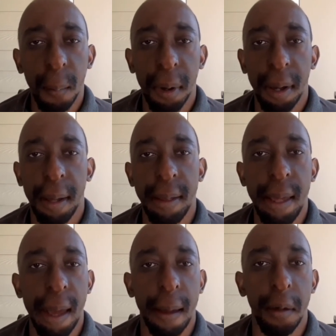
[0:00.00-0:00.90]
But
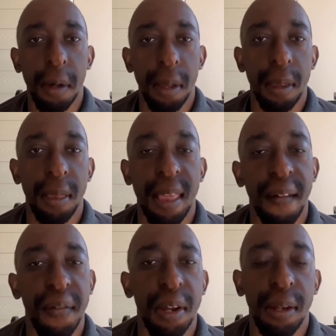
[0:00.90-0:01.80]
yeah, you can
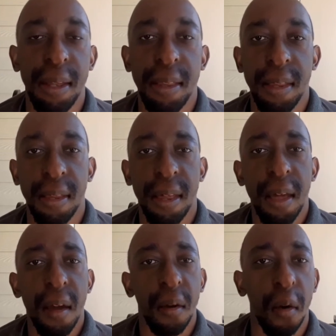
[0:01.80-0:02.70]
definitely
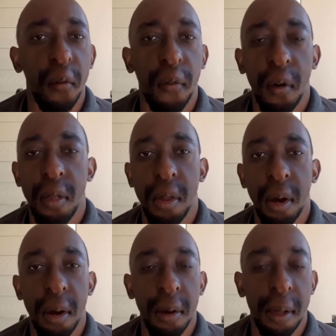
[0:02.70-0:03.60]
just go for a
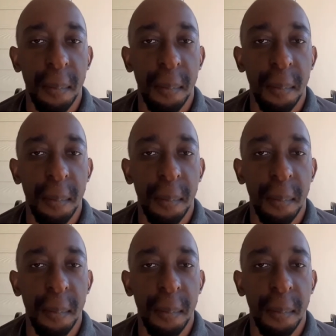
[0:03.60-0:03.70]
jog,